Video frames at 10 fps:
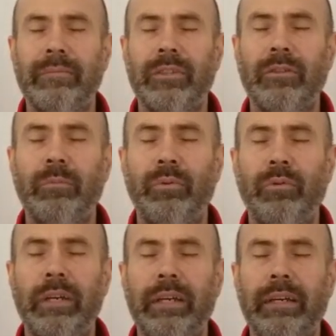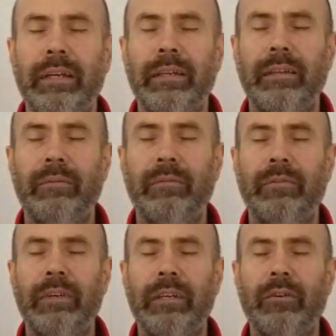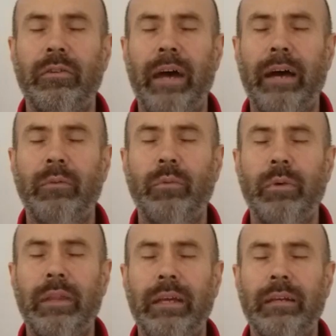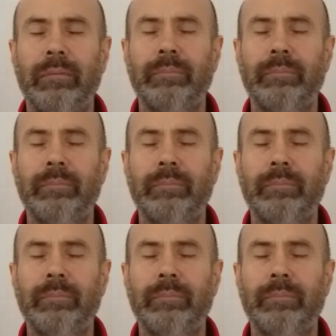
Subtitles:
So breathe and feel that within.